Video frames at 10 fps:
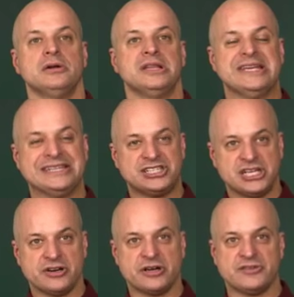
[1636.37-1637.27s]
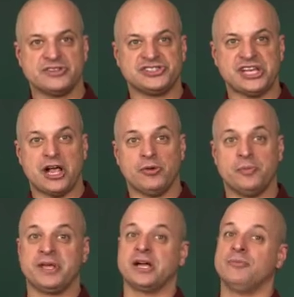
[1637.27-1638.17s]
the interior of the cell will
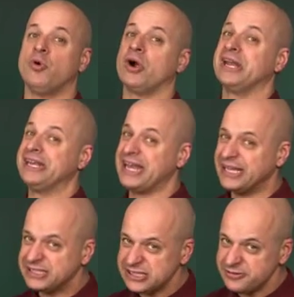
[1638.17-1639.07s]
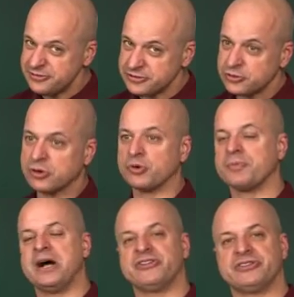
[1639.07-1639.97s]
become more negative or more
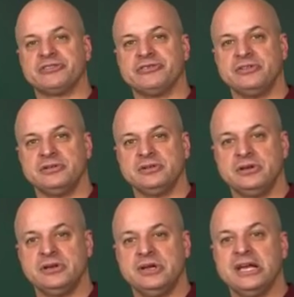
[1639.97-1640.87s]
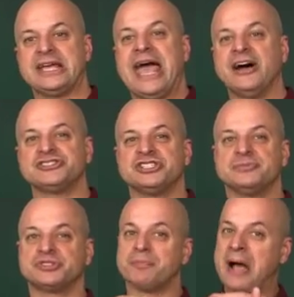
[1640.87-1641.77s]
positive.
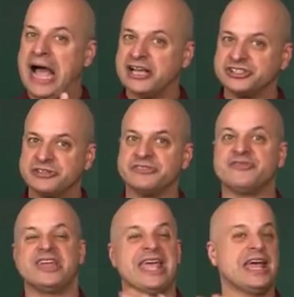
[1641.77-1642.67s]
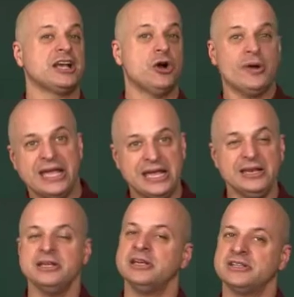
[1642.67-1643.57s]
Calciums are positive. If they can't go
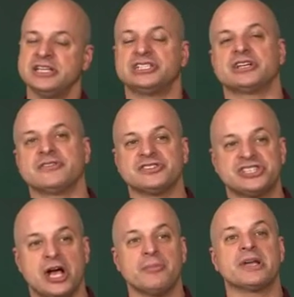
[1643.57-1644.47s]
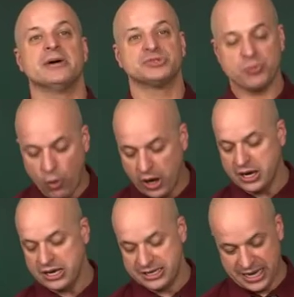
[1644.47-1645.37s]
in, the interior of the cell becomes more
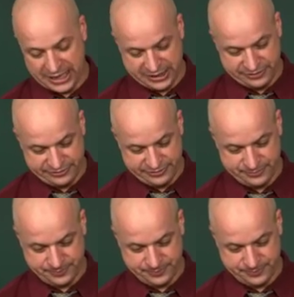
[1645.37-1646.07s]
negative.